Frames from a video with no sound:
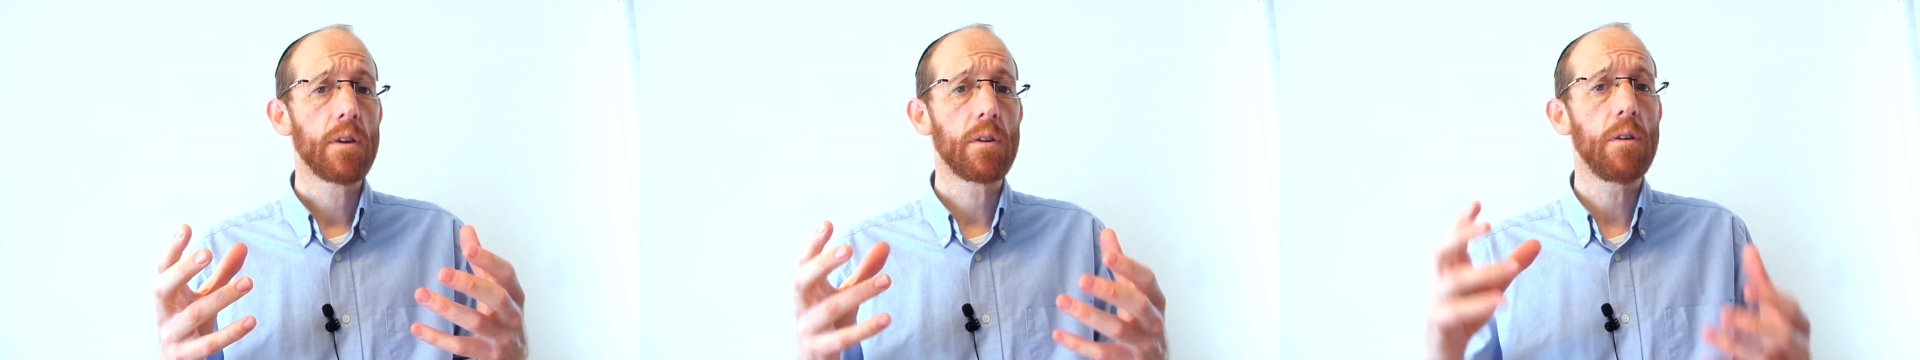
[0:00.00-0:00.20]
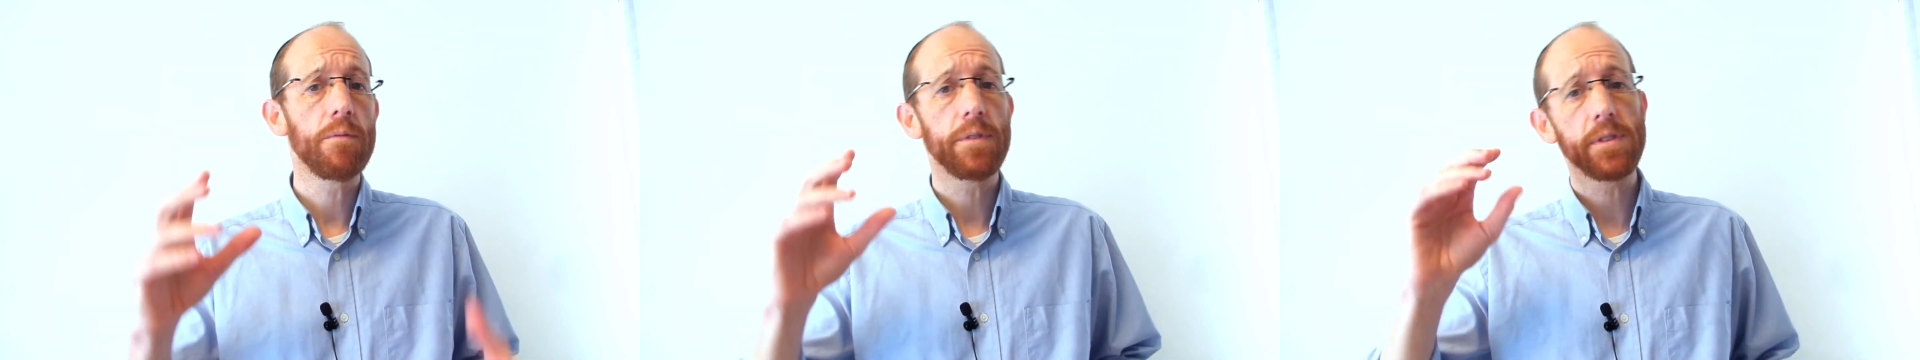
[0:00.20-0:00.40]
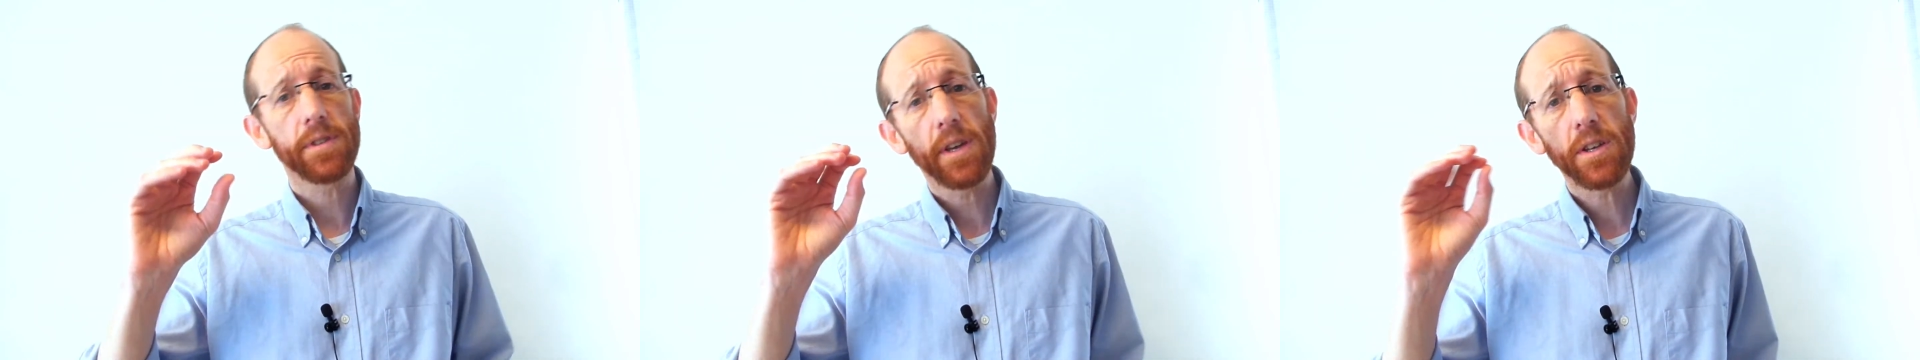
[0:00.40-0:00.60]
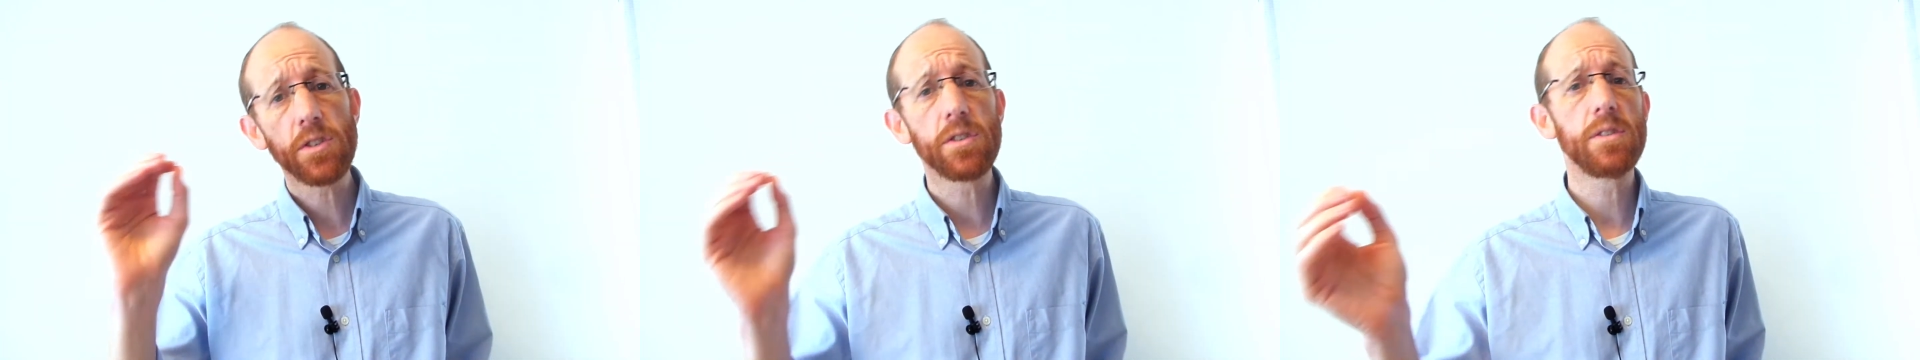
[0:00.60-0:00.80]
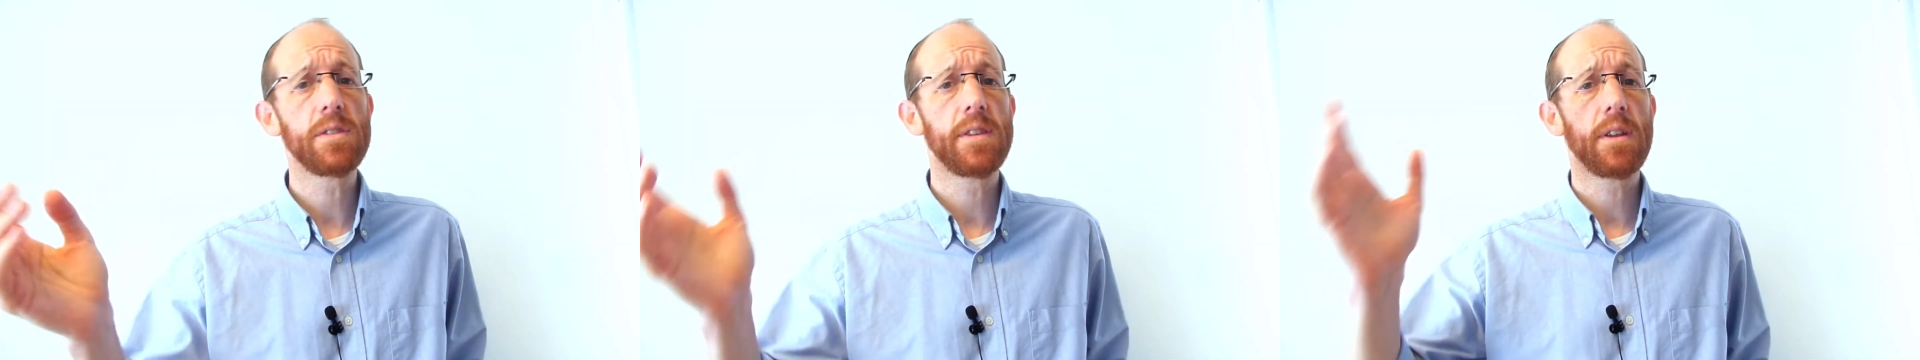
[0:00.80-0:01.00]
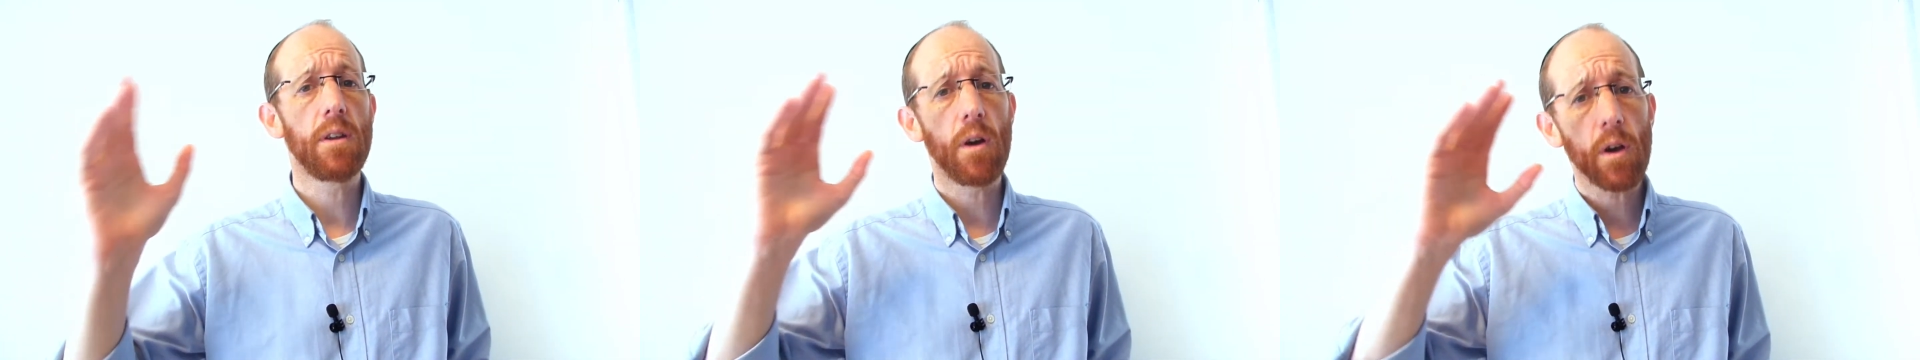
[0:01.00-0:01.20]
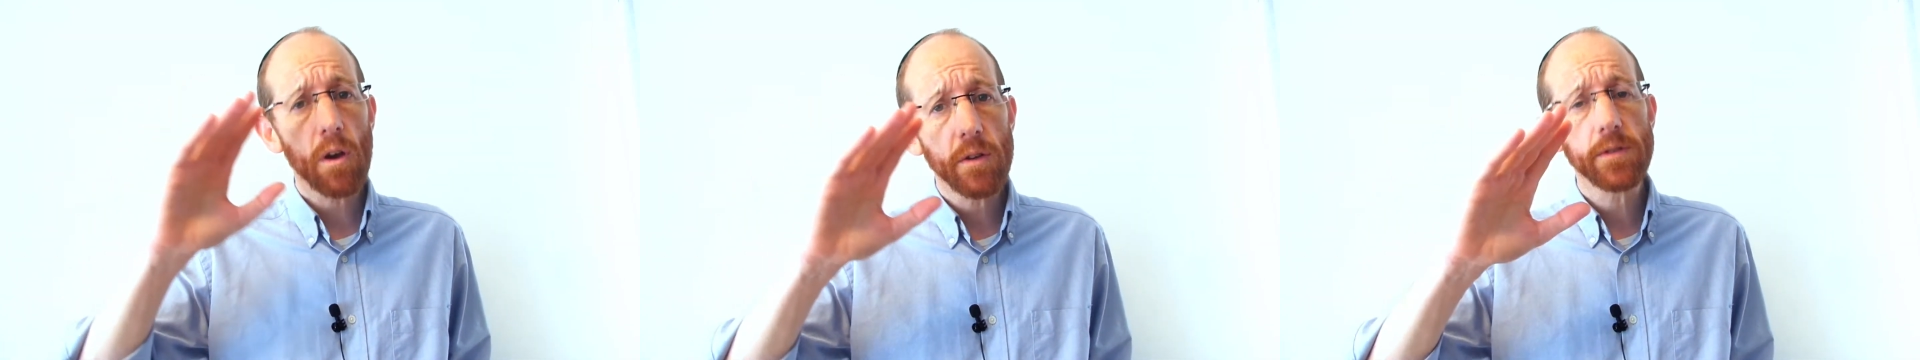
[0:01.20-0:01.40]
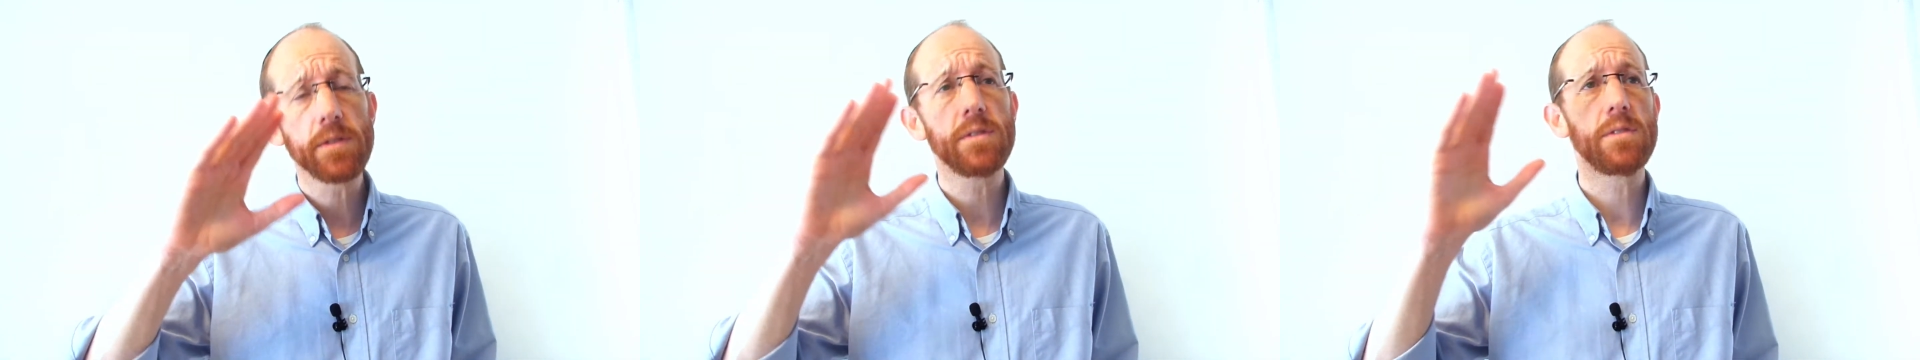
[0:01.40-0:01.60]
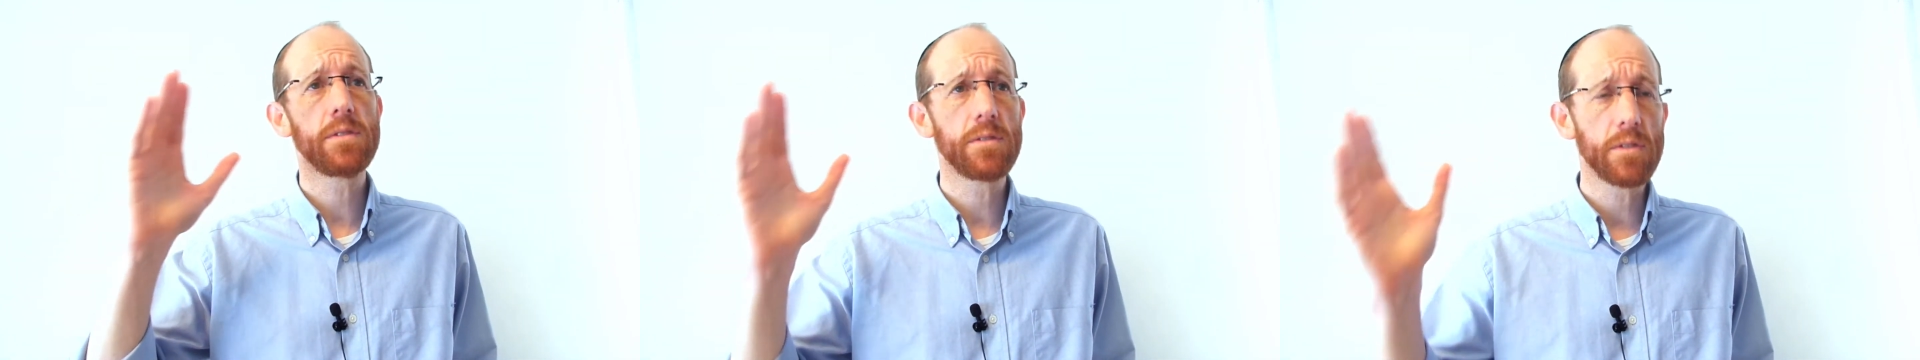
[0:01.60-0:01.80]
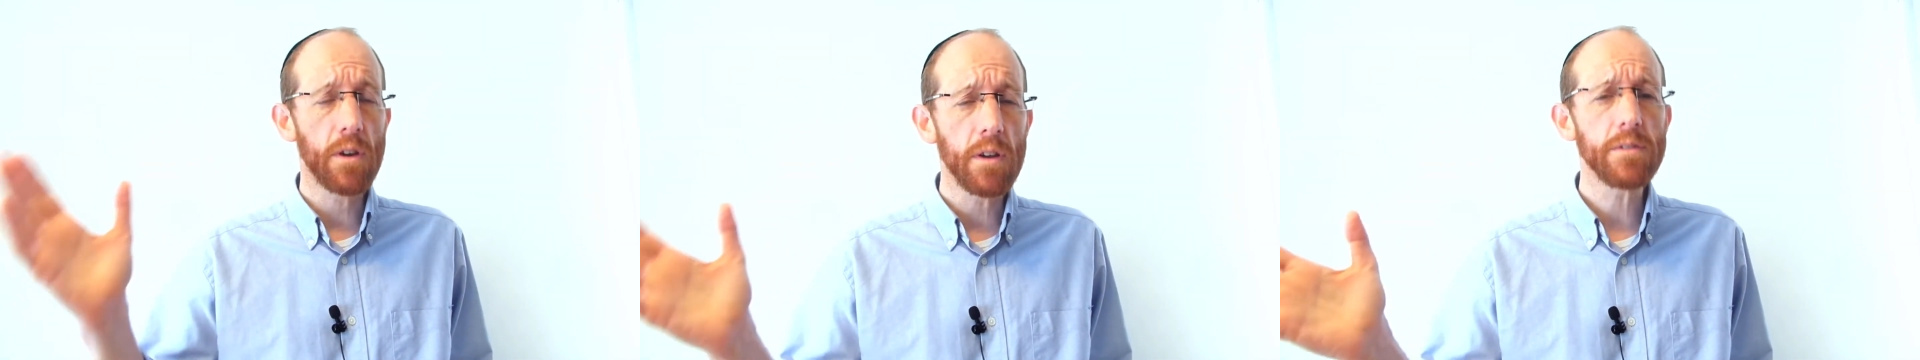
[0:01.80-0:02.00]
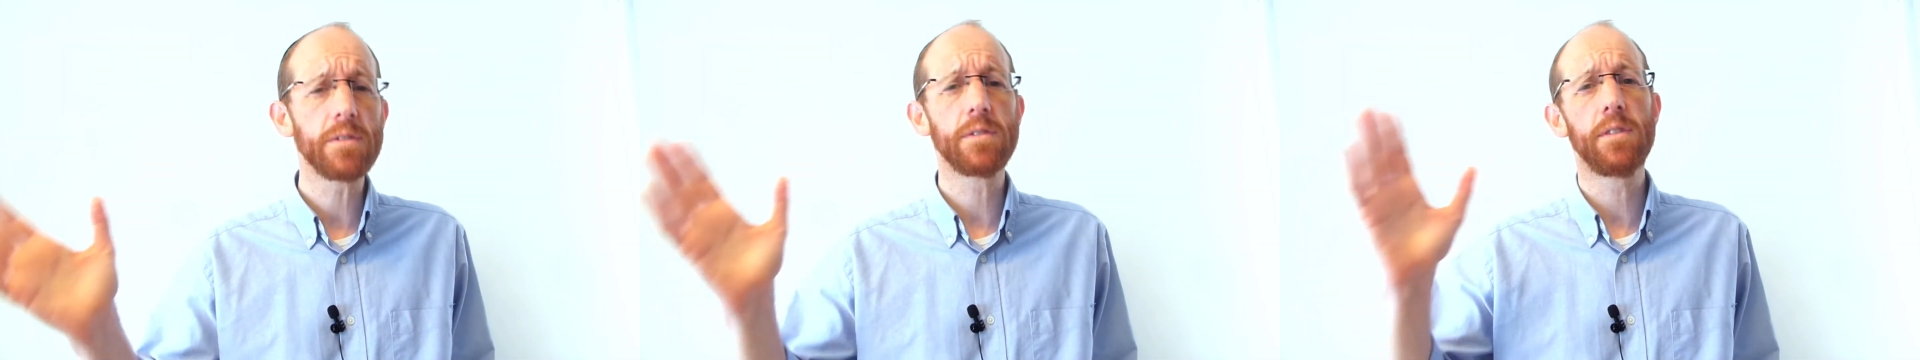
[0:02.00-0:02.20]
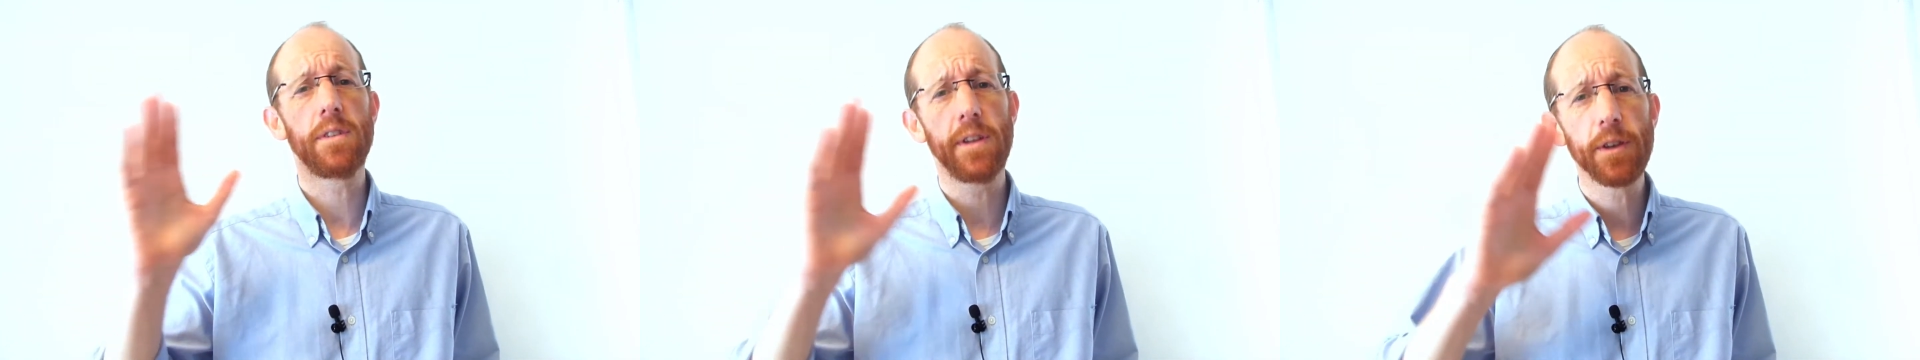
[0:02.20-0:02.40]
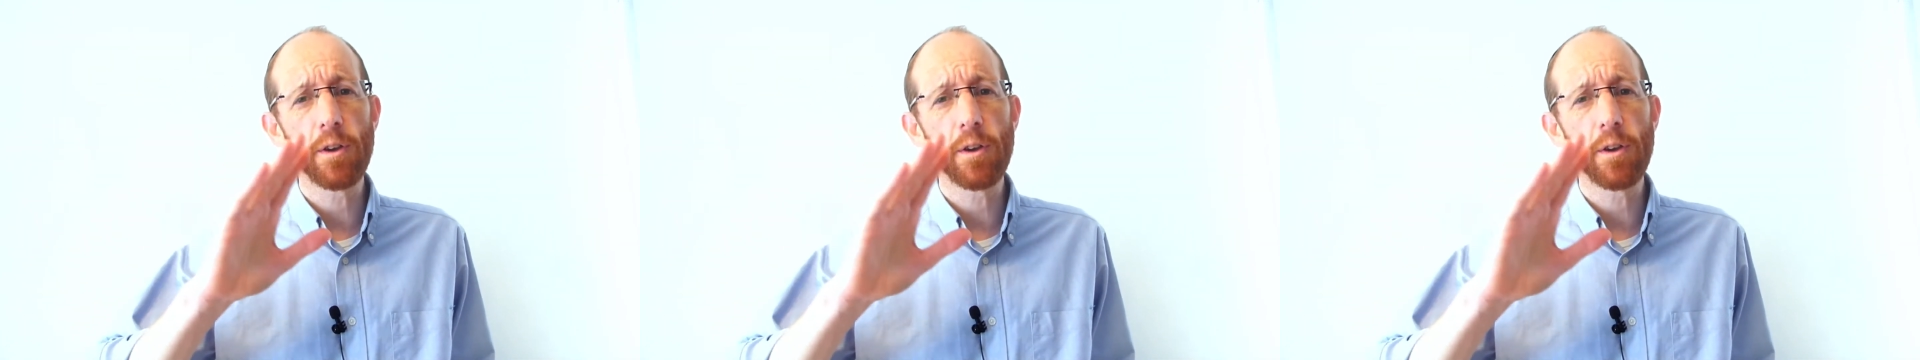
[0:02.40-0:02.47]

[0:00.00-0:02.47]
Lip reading: conversations that are constantly